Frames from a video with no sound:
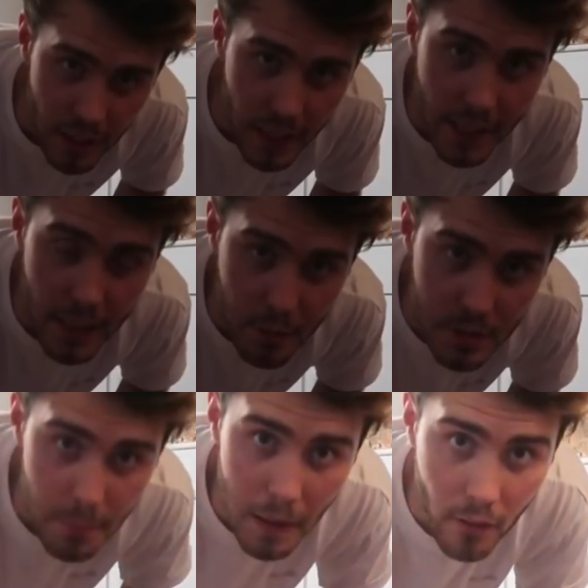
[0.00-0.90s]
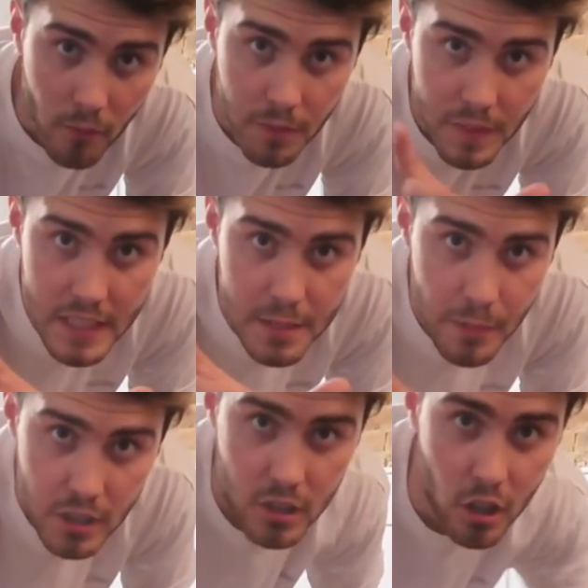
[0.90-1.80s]
correctly, it was about this
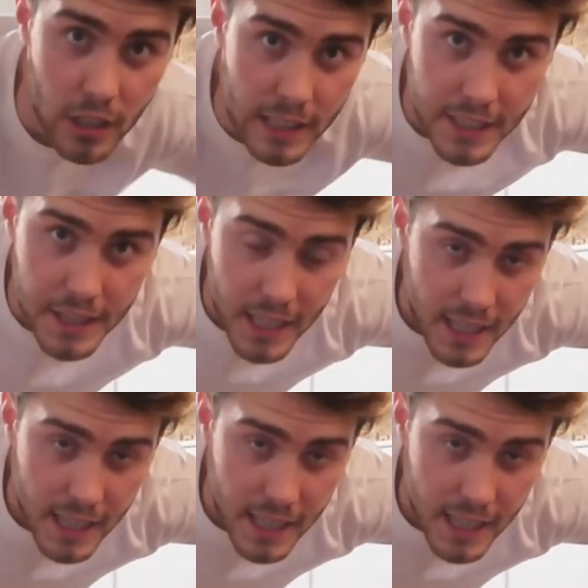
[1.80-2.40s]
much longer than